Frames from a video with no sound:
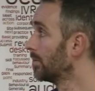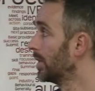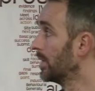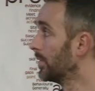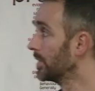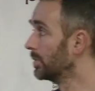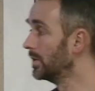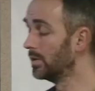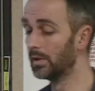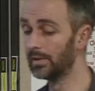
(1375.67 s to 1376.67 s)
benefits.
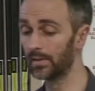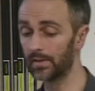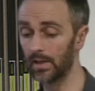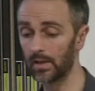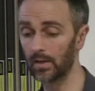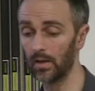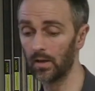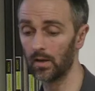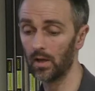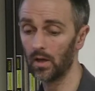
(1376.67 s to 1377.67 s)
You need to take
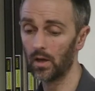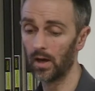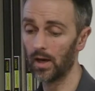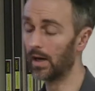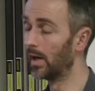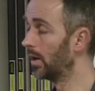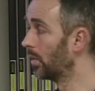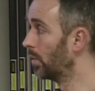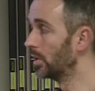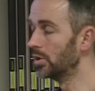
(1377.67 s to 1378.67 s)

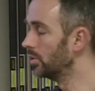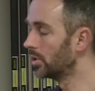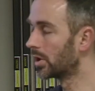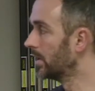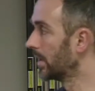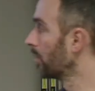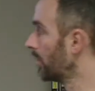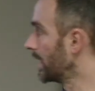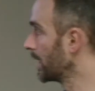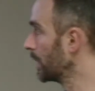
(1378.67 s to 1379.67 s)
where you could never
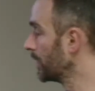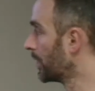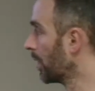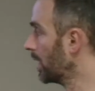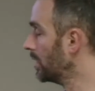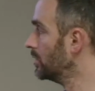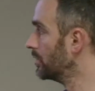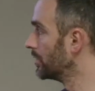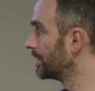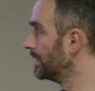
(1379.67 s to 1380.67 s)
regulate for it.
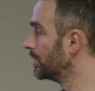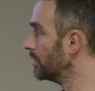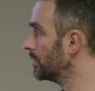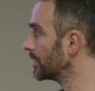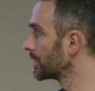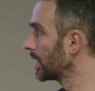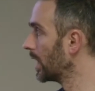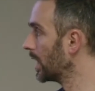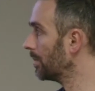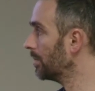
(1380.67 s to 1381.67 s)
You just need to use
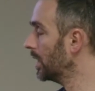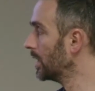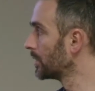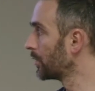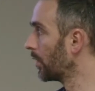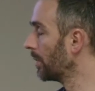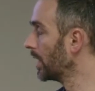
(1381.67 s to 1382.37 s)
strong